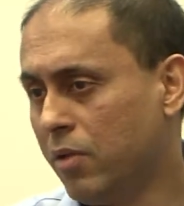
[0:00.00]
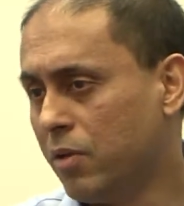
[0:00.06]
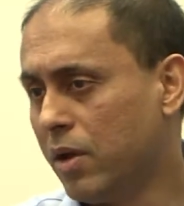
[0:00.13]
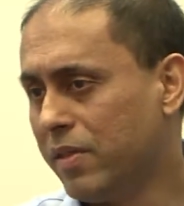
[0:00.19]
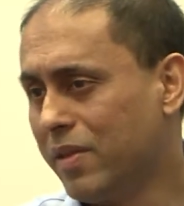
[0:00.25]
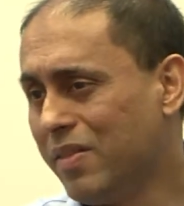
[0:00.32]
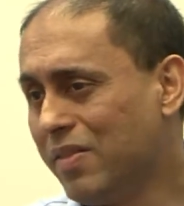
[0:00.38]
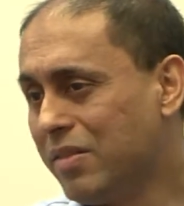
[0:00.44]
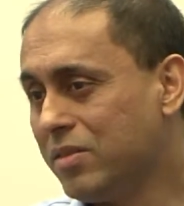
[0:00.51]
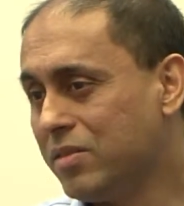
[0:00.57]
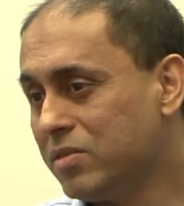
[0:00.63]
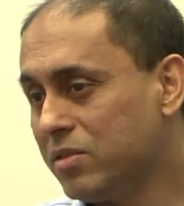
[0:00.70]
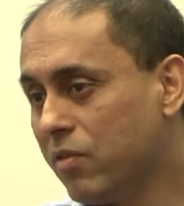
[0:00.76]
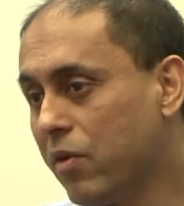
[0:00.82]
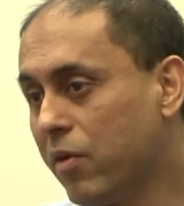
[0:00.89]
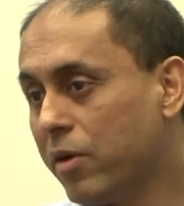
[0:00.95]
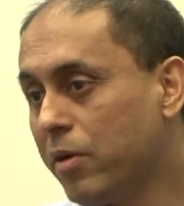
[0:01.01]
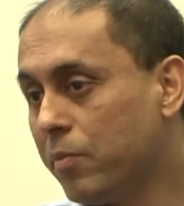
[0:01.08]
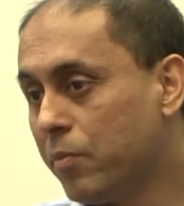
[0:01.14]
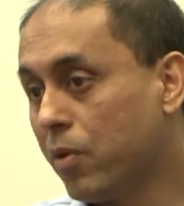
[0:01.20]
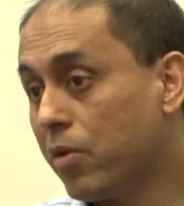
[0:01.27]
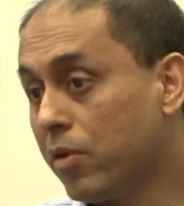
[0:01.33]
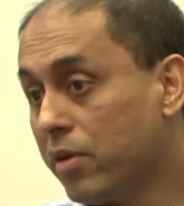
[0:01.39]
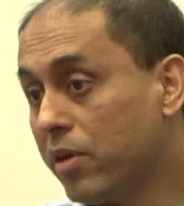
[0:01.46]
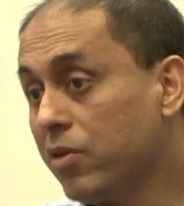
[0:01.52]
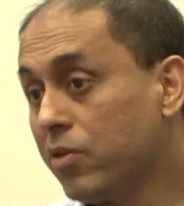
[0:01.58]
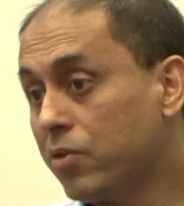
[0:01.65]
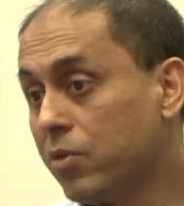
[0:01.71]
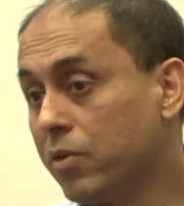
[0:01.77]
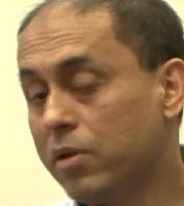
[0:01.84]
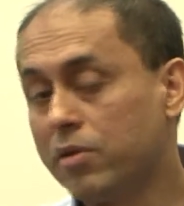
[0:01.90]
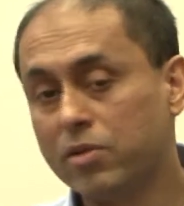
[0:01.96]
So I think this is a very important
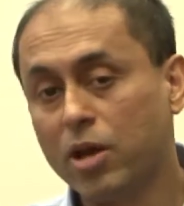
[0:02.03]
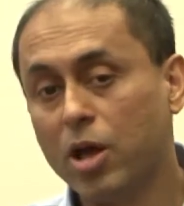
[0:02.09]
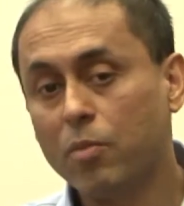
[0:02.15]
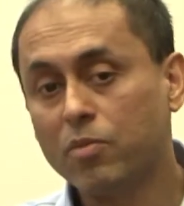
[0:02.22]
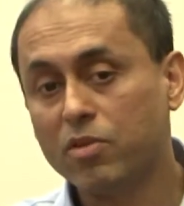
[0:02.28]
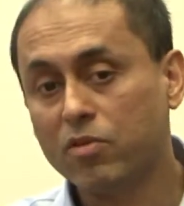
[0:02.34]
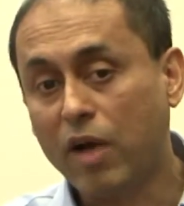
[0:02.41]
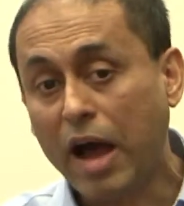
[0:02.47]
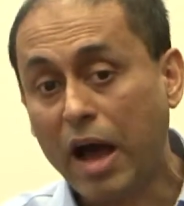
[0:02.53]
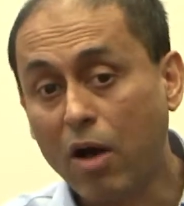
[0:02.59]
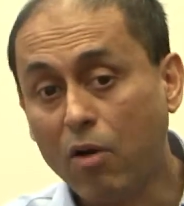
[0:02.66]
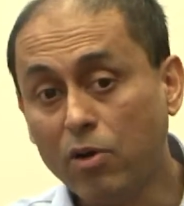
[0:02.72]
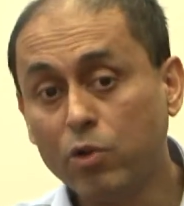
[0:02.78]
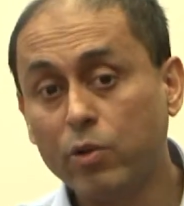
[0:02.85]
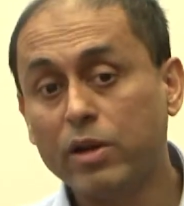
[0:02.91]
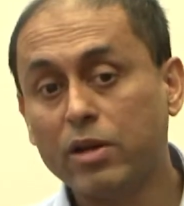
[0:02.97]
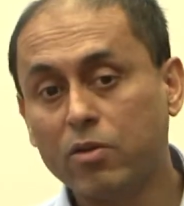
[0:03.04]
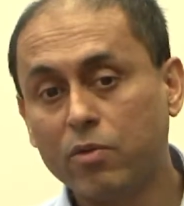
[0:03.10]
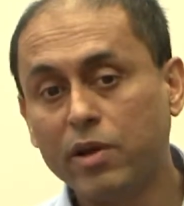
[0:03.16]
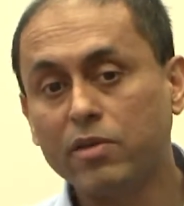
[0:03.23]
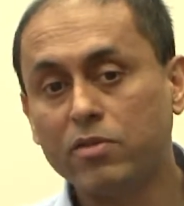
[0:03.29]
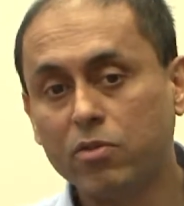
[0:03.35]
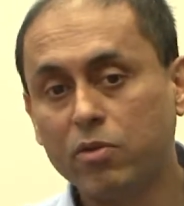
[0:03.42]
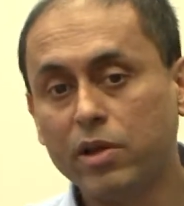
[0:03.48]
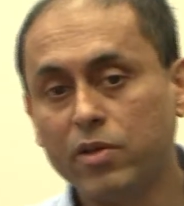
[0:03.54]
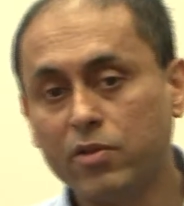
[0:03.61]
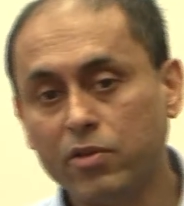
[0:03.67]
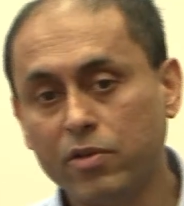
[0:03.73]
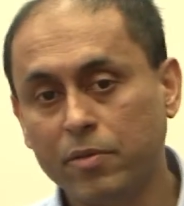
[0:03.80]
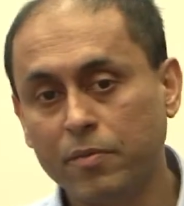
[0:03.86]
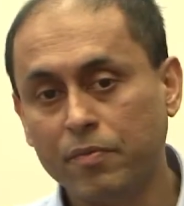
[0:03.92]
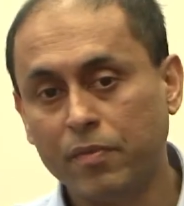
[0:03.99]
issue in terms of how do you increase
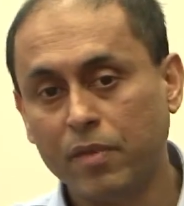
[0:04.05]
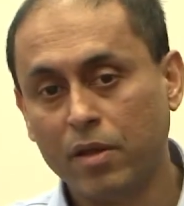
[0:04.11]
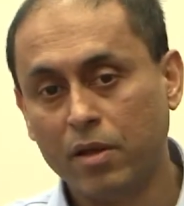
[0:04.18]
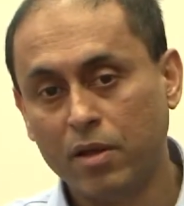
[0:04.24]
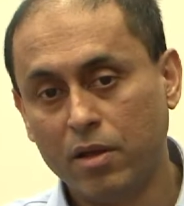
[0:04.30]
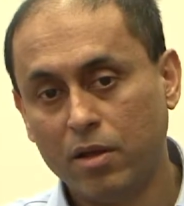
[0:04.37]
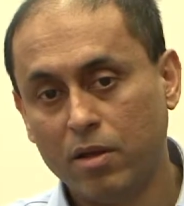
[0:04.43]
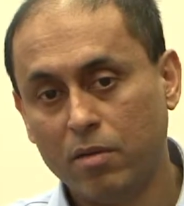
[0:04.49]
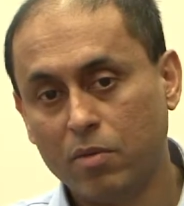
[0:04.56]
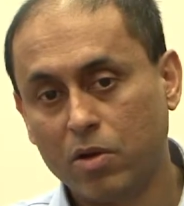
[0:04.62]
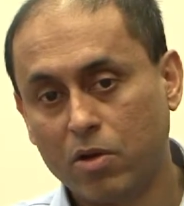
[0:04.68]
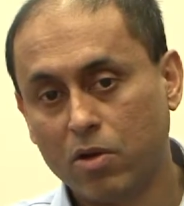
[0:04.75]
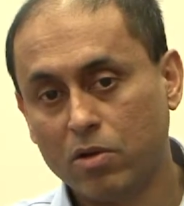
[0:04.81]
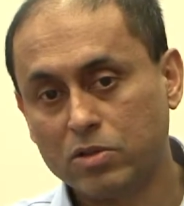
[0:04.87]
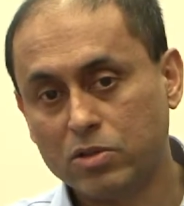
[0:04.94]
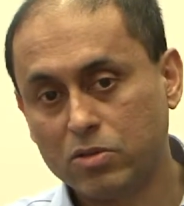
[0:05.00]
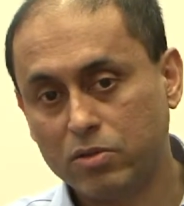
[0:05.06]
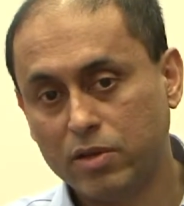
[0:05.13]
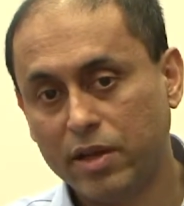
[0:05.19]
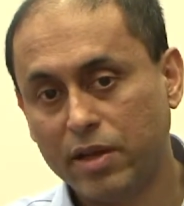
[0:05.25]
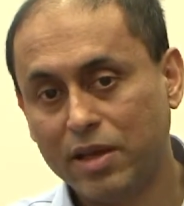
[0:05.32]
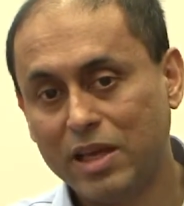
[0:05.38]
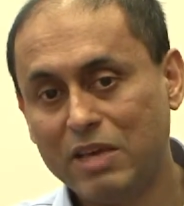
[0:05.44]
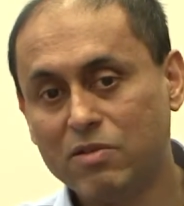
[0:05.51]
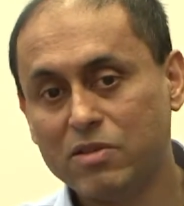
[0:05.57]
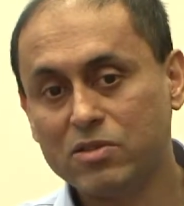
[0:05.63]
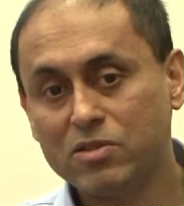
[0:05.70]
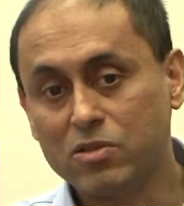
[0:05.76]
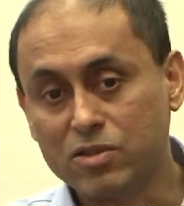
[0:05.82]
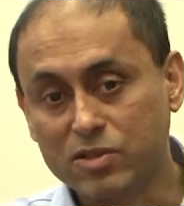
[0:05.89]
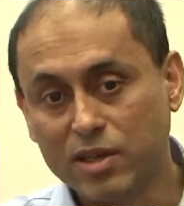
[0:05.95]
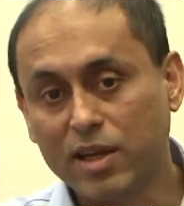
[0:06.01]
reach, because today even
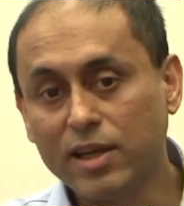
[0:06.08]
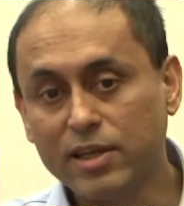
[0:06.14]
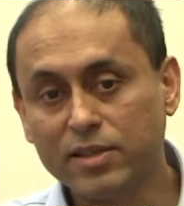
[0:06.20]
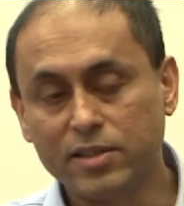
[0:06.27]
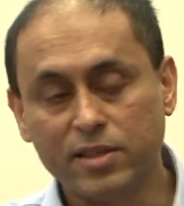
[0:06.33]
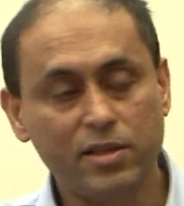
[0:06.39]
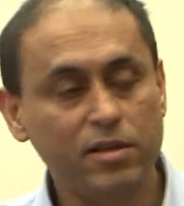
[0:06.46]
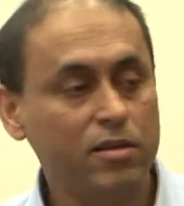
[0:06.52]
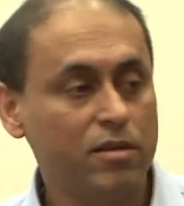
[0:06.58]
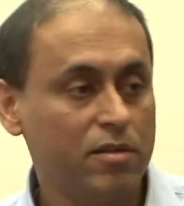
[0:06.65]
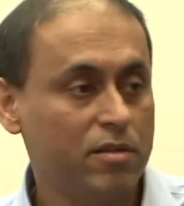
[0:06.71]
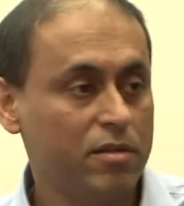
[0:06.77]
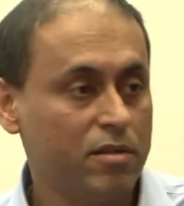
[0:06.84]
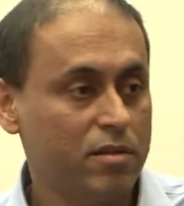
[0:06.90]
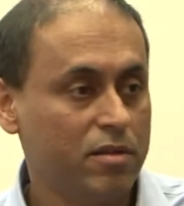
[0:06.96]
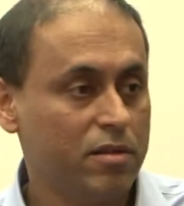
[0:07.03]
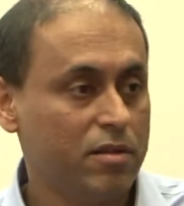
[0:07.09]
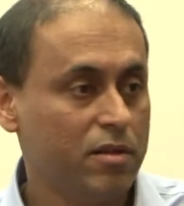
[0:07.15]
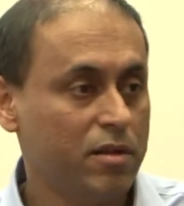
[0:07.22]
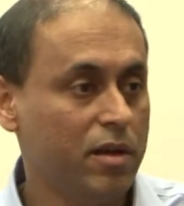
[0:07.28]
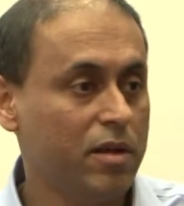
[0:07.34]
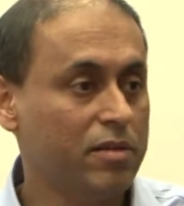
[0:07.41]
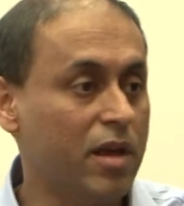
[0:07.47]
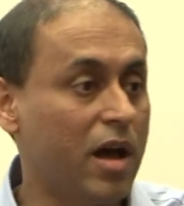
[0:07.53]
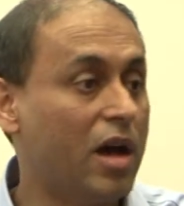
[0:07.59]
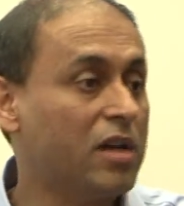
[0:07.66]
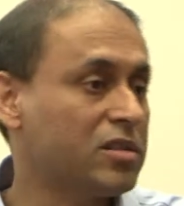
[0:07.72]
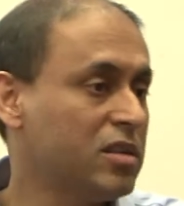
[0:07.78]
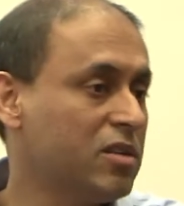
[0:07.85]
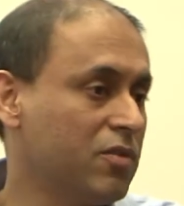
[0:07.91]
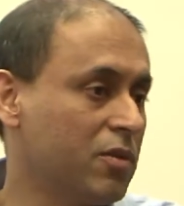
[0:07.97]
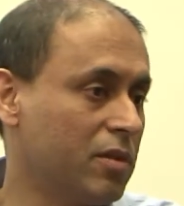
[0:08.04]
society is
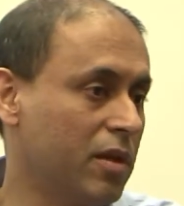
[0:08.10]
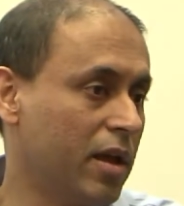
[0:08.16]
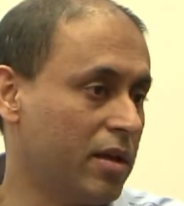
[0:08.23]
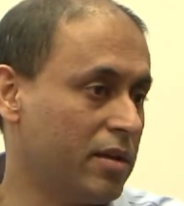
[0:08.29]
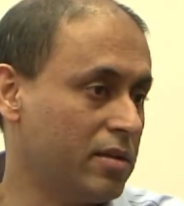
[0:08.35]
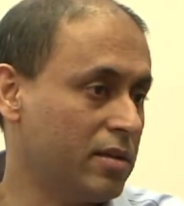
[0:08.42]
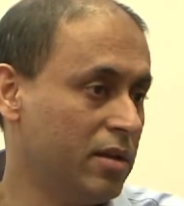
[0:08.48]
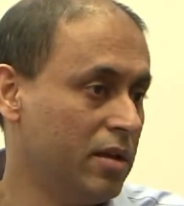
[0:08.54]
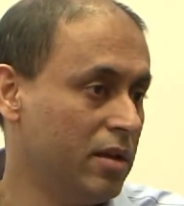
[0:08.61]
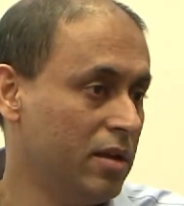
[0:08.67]
asking for that.